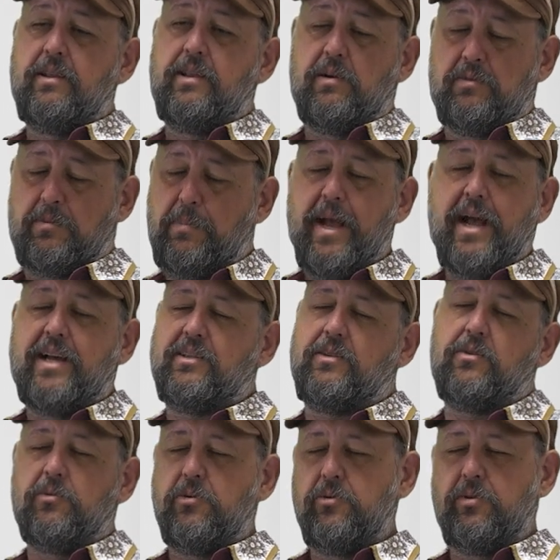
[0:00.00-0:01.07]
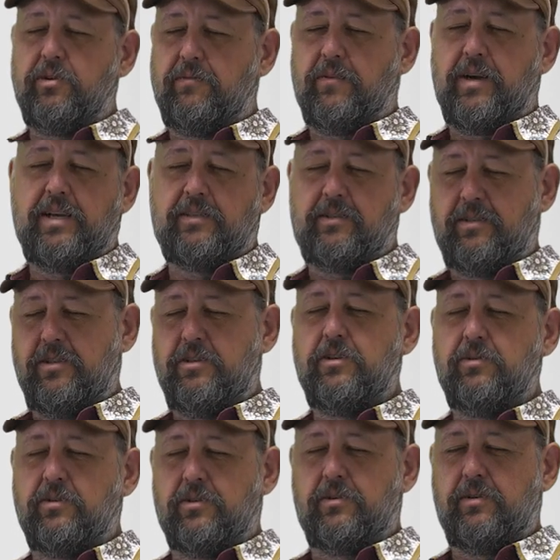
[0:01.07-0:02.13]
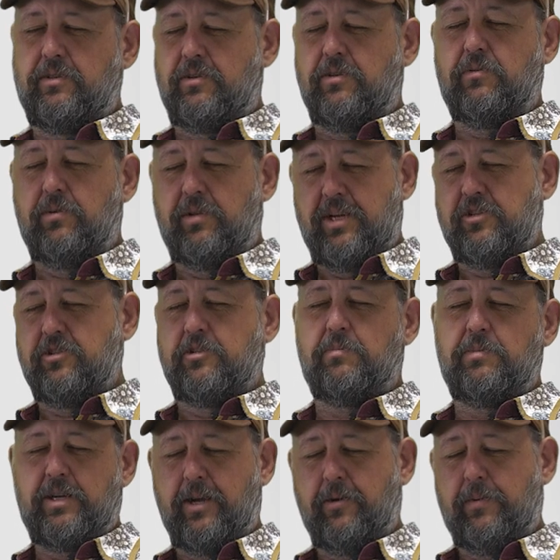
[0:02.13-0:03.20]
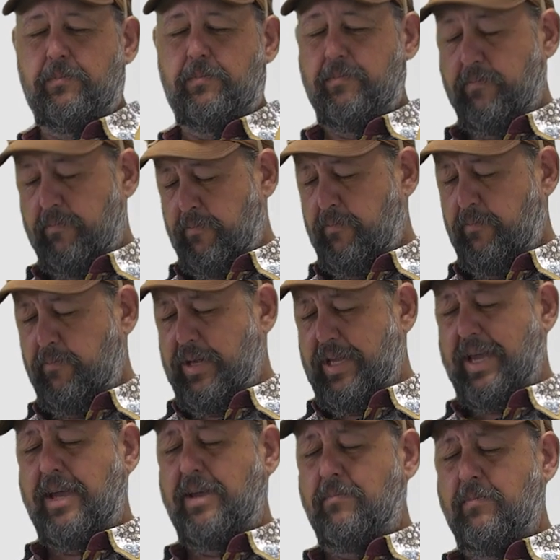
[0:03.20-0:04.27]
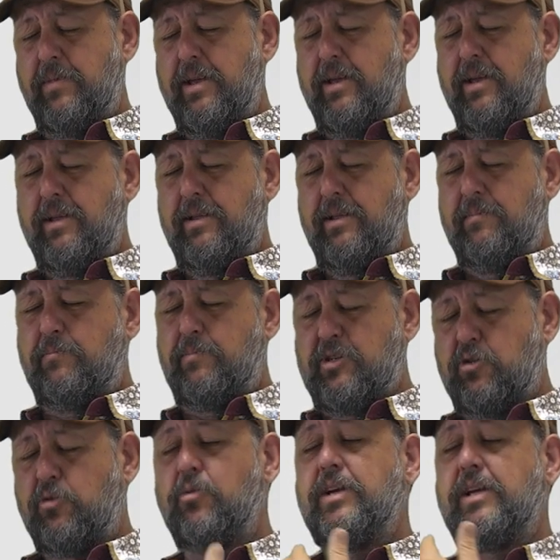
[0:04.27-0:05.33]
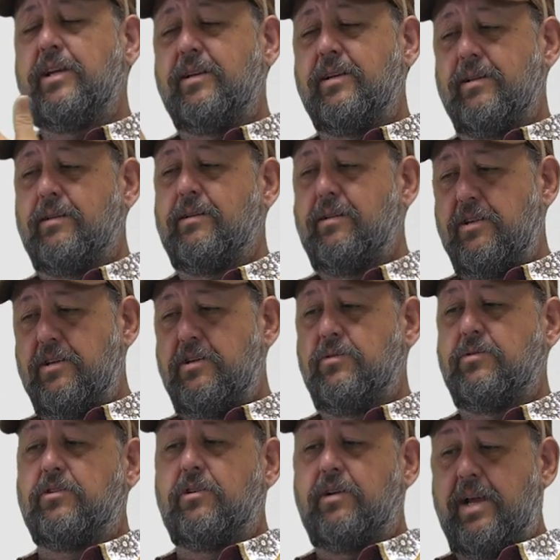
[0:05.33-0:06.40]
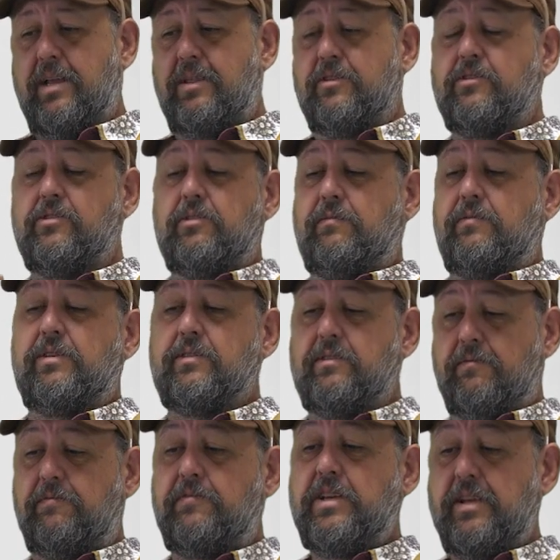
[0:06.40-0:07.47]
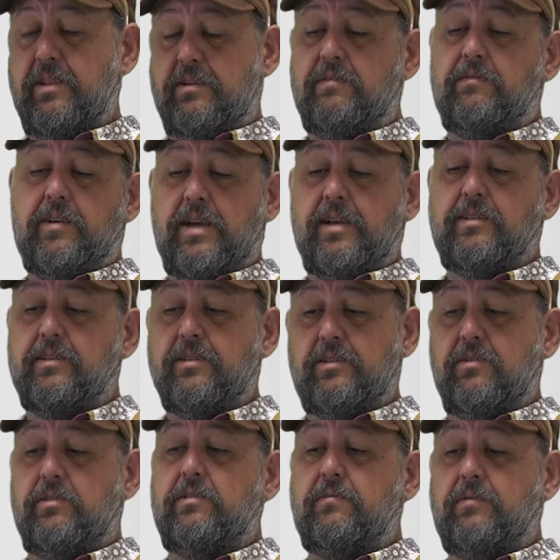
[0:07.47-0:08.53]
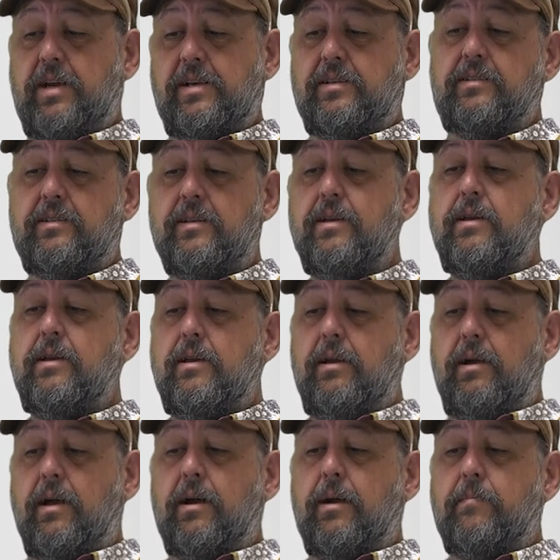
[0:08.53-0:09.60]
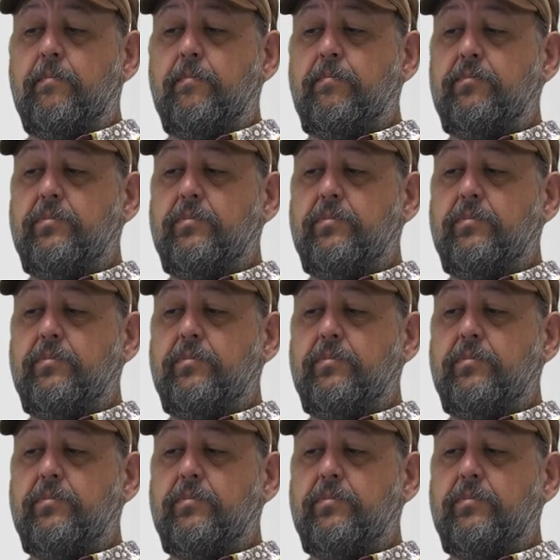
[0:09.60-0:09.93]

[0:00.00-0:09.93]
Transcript: that was passed through the device to the user. And so the relationship became, became between the user and the service via the device. And so the device um,